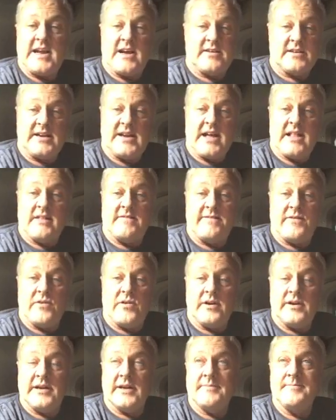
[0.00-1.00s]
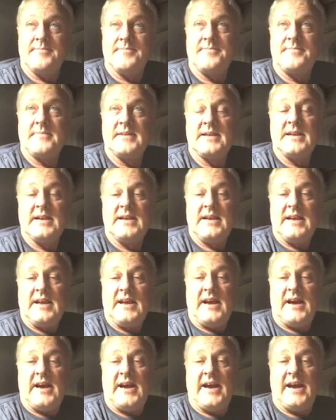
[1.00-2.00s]
to home and maybe play the short haul
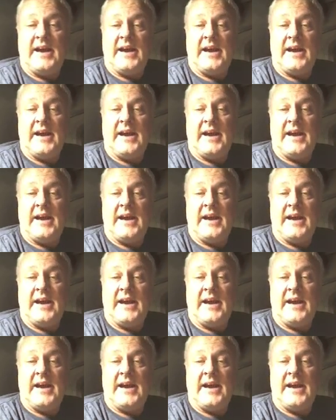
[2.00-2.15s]
game.